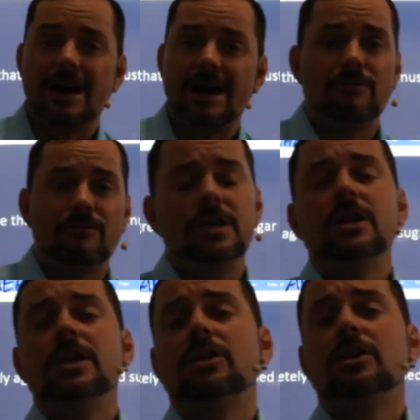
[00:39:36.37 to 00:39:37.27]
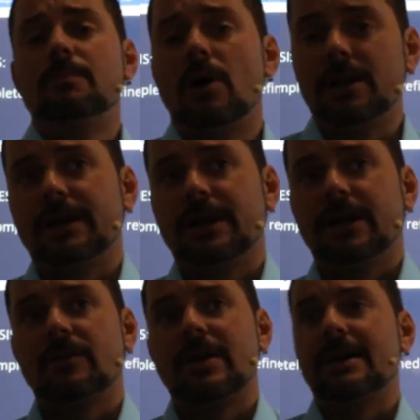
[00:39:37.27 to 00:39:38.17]
1, your body
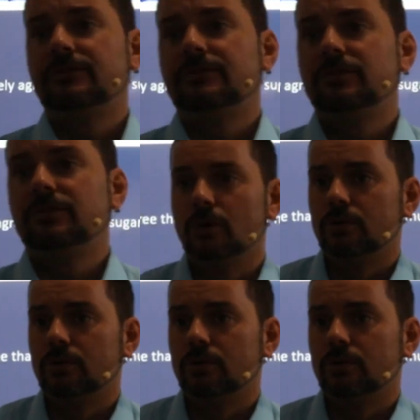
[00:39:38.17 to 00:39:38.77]
paragraph 2.